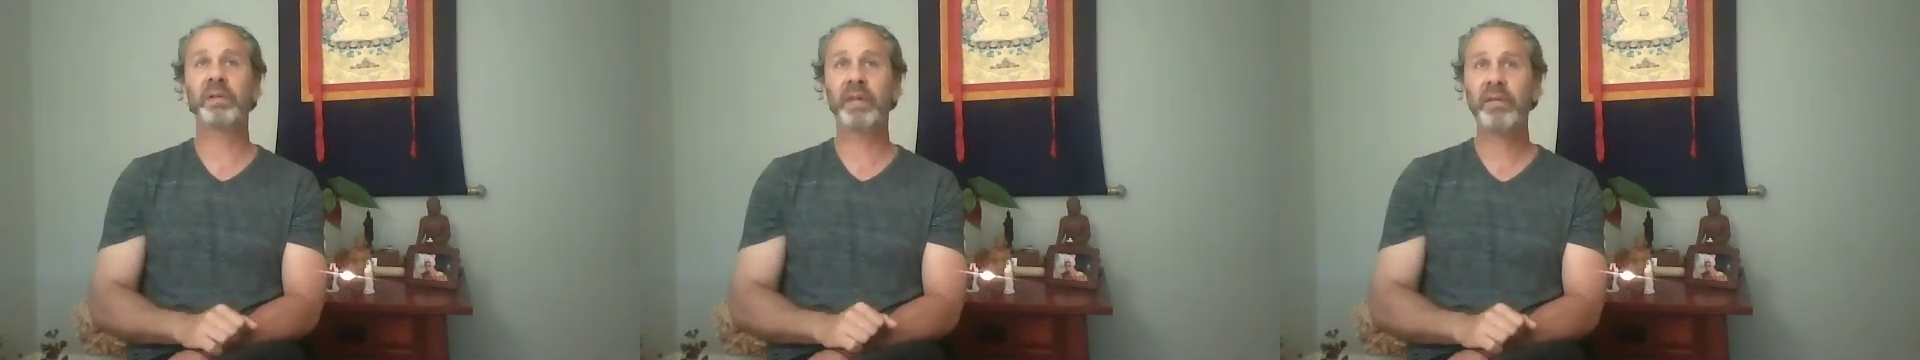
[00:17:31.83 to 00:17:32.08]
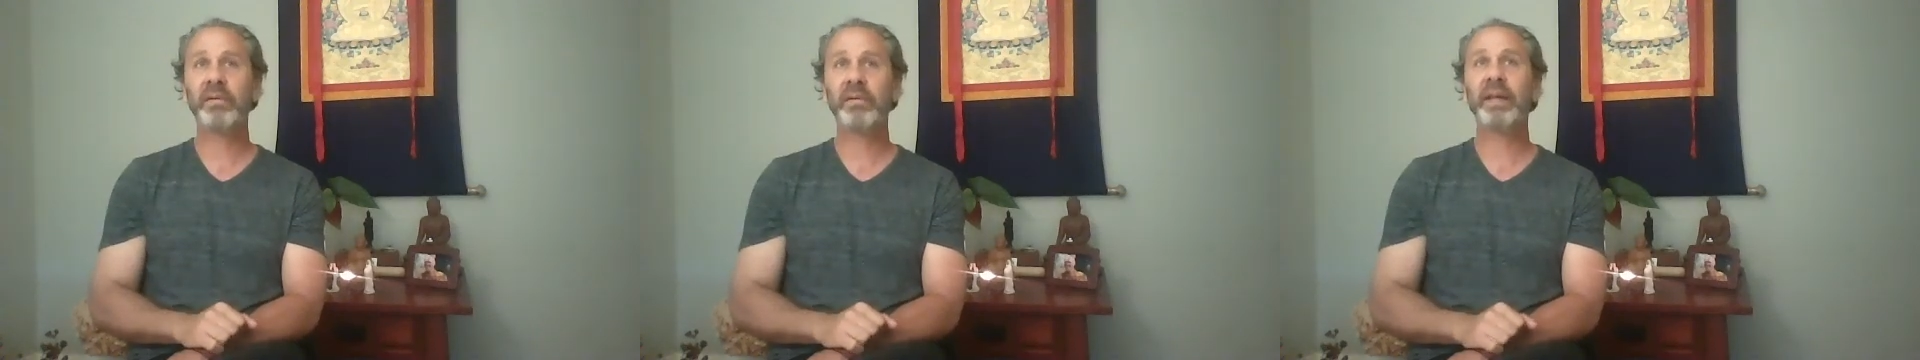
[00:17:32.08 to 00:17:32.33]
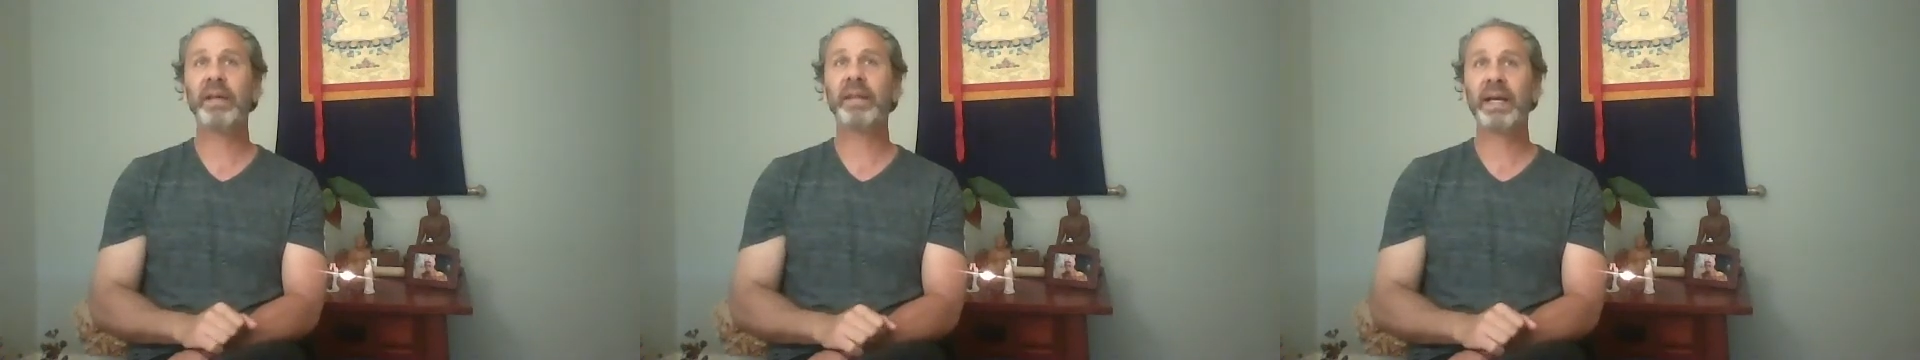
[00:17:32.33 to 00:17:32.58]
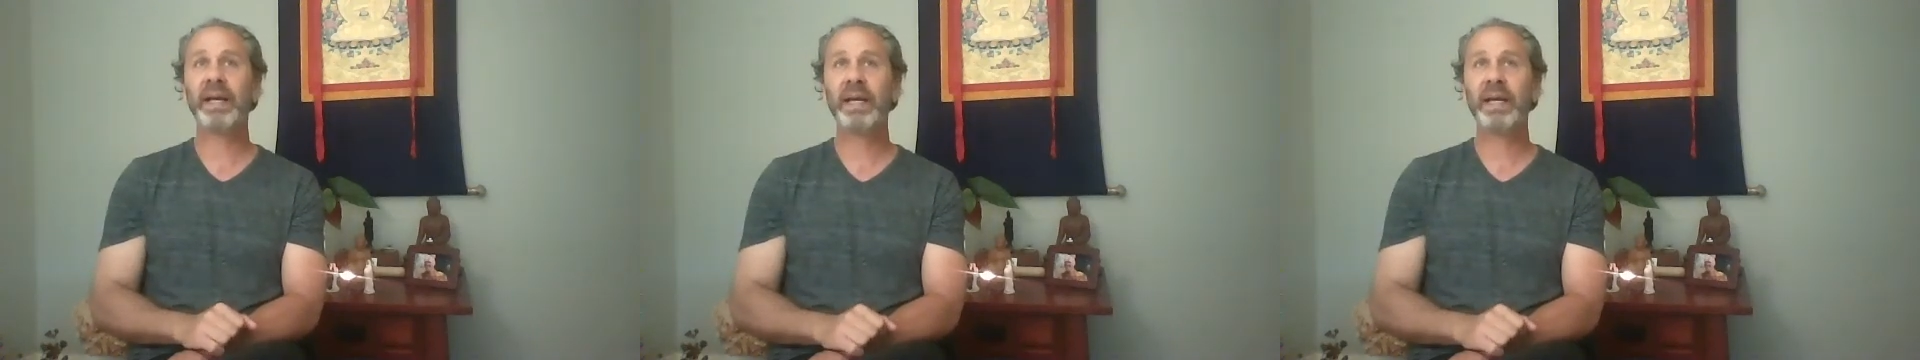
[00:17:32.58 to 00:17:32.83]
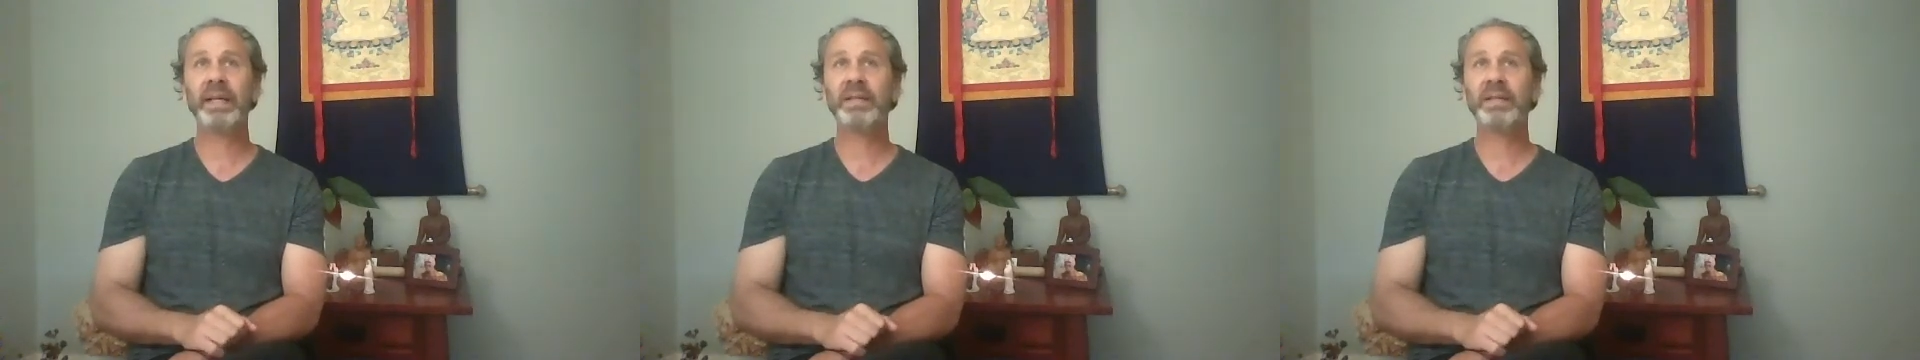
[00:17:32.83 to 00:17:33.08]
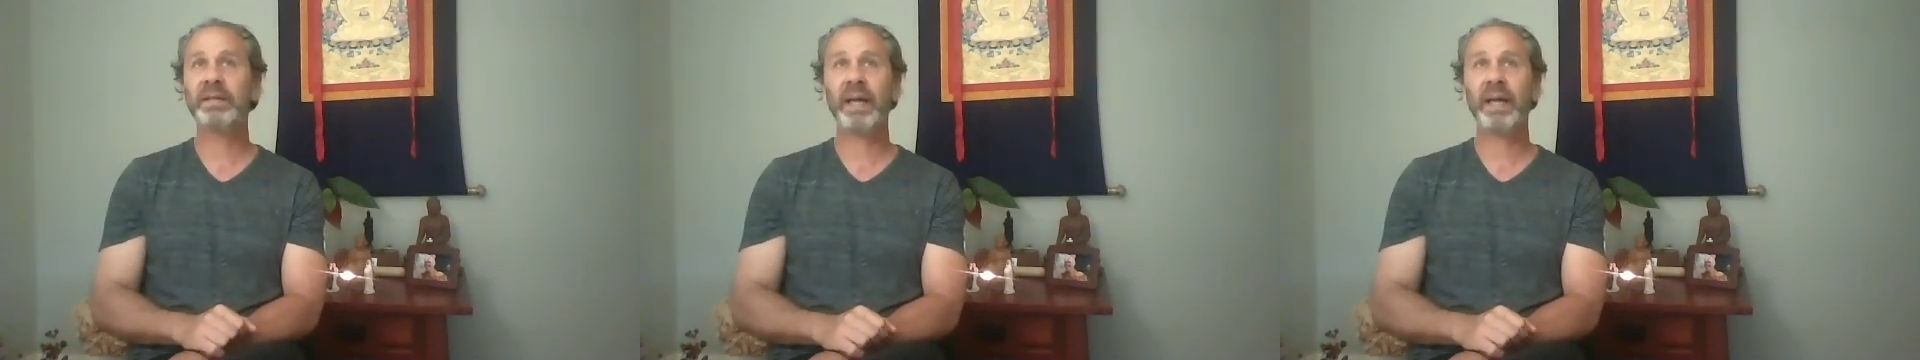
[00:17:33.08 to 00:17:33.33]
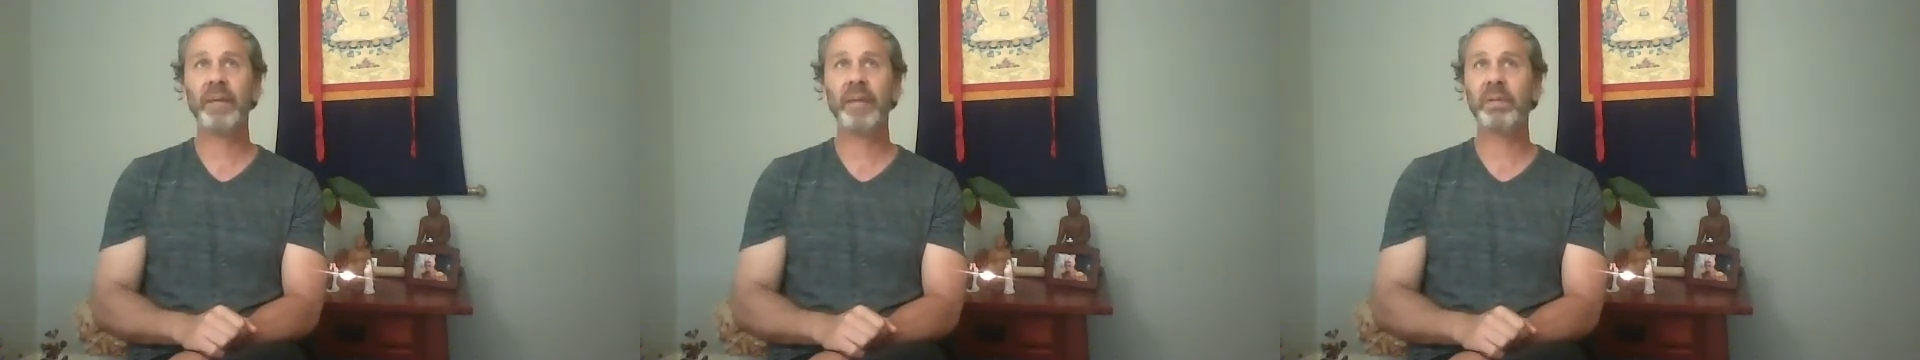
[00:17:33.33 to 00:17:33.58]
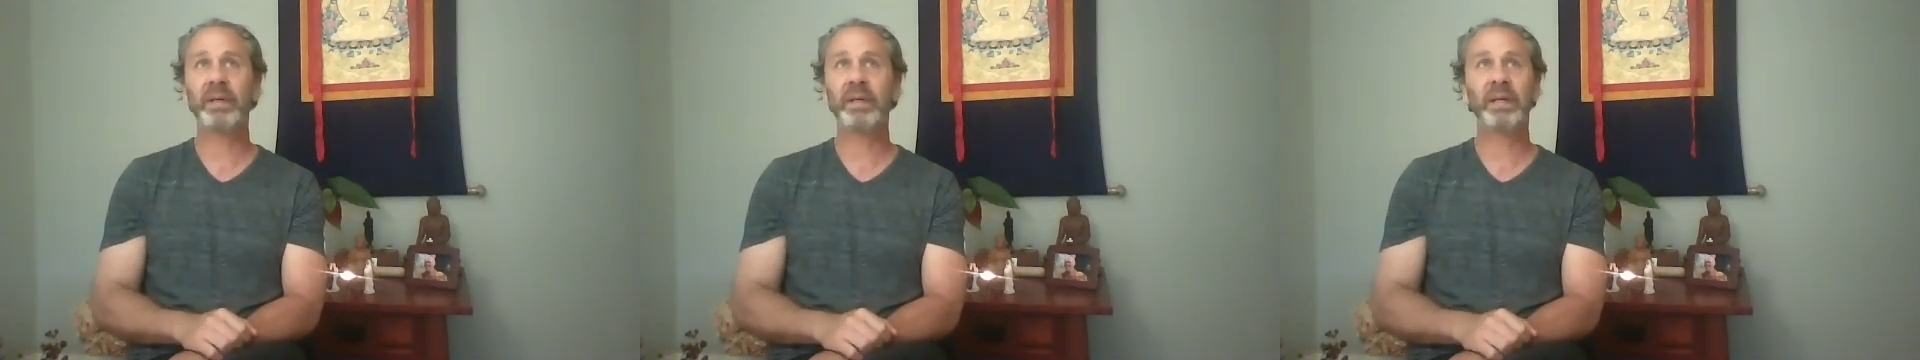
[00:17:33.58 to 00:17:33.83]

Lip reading: Yeah, right, that kind of just happened.